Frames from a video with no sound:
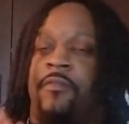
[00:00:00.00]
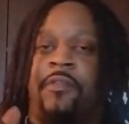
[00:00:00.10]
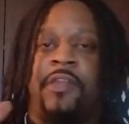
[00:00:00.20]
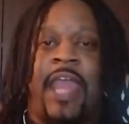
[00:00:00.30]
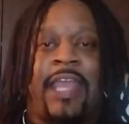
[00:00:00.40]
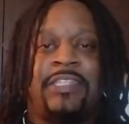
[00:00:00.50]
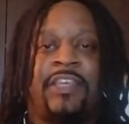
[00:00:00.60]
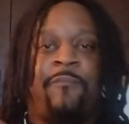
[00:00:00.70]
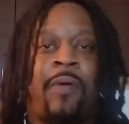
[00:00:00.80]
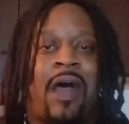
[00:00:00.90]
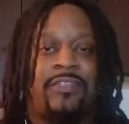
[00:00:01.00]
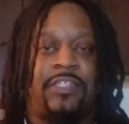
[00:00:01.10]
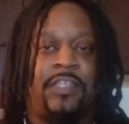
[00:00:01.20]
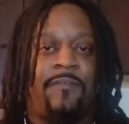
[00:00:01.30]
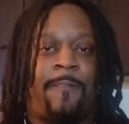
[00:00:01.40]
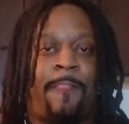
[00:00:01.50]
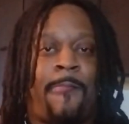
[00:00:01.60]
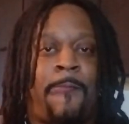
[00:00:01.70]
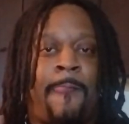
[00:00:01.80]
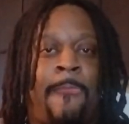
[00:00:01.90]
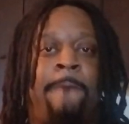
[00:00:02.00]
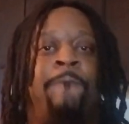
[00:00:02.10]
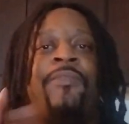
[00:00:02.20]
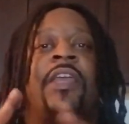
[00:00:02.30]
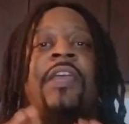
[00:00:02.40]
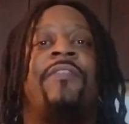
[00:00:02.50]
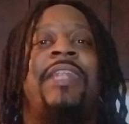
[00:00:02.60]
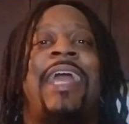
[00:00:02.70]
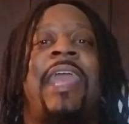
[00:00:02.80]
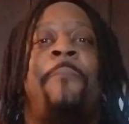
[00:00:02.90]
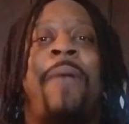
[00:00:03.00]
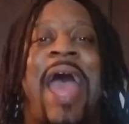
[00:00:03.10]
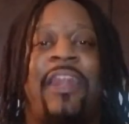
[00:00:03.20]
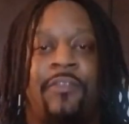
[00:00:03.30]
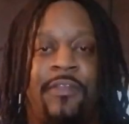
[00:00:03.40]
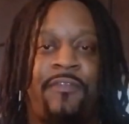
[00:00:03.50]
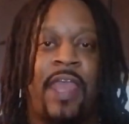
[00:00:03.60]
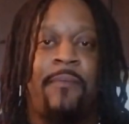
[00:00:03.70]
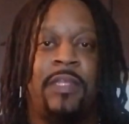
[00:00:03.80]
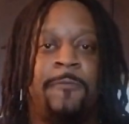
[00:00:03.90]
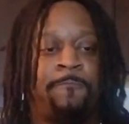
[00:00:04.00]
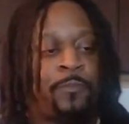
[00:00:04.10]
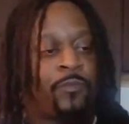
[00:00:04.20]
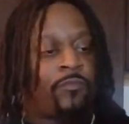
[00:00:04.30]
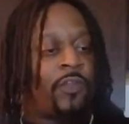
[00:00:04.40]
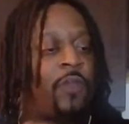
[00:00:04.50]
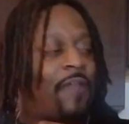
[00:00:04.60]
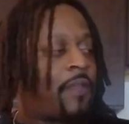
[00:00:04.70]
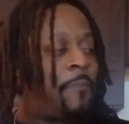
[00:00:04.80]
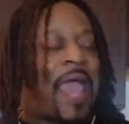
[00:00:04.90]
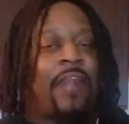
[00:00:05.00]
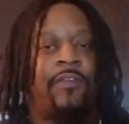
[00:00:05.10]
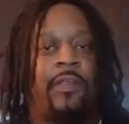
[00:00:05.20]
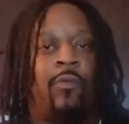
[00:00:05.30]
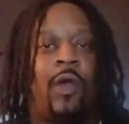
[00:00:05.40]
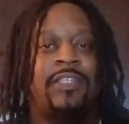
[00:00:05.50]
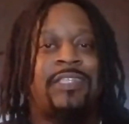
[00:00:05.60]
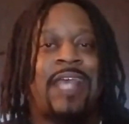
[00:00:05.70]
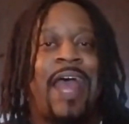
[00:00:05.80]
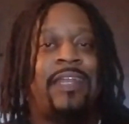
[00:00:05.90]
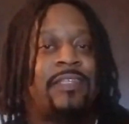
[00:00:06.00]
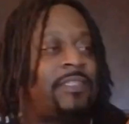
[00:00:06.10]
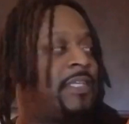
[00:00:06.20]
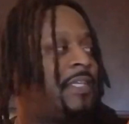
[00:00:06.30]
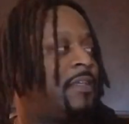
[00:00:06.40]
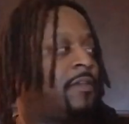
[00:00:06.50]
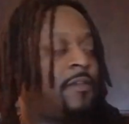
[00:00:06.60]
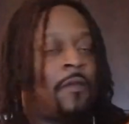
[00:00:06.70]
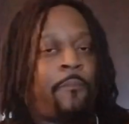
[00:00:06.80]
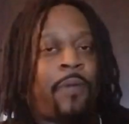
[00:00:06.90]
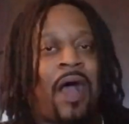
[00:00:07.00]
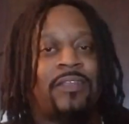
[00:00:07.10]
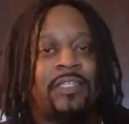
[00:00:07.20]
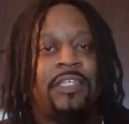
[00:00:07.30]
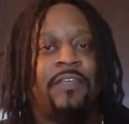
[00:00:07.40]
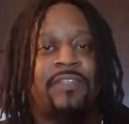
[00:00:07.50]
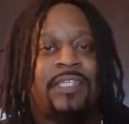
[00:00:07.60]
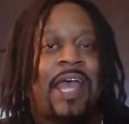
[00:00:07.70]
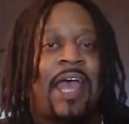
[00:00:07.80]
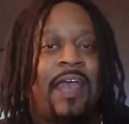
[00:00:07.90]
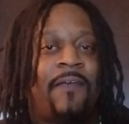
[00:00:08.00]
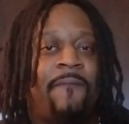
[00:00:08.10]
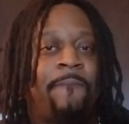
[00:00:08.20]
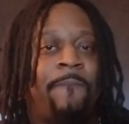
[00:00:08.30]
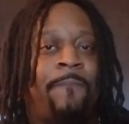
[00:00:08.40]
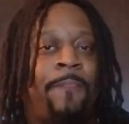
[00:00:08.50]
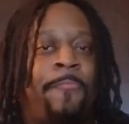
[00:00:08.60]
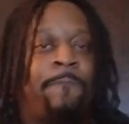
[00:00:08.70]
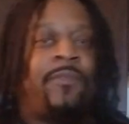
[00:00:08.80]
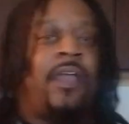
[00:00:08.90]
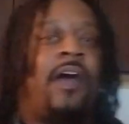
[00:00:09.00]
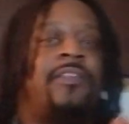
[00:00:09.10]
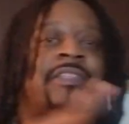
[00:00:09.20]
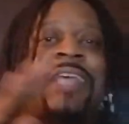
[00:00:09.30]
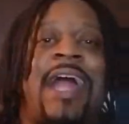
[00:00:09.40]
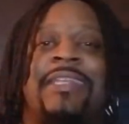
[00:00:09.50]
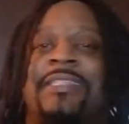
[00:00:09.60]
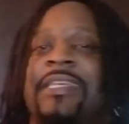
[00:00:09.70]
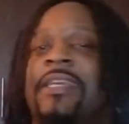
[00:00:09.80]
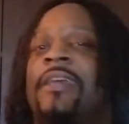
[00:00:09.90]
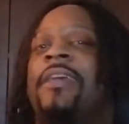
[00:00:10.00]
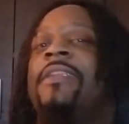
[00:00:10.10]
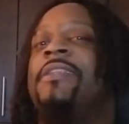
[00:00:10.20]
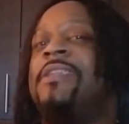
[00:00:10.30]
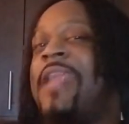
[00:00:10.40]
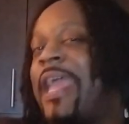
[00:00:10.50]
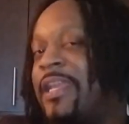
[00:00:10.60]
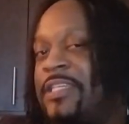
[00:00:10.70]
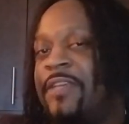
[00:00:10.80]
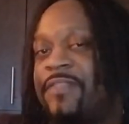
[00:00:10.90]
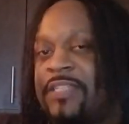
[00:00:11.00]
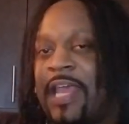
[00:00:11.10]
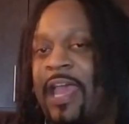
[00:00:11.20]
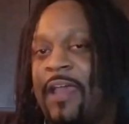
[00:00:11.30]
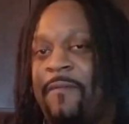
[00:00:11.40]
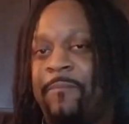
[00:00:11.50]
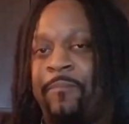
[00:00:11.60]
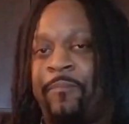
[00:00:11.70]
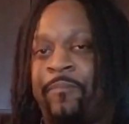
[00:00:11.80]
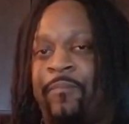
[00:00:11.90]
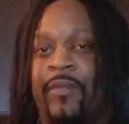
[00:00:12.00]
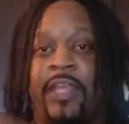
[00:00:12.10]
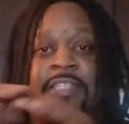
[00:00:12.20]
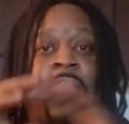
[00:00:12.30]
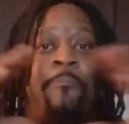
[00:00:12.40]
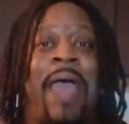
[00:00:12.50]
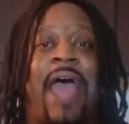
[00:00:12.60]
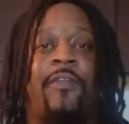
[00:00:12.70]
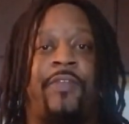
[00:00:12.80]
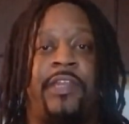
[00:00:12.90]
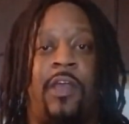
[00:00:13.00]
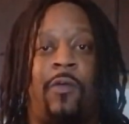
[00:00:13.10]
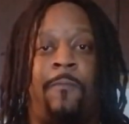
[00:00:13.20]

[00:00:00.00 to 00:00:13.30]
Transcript: Negative, positive. Think of it like a battery, family. You have a battery. One side is the positive side. The other side is the negative side. It's a battery, though.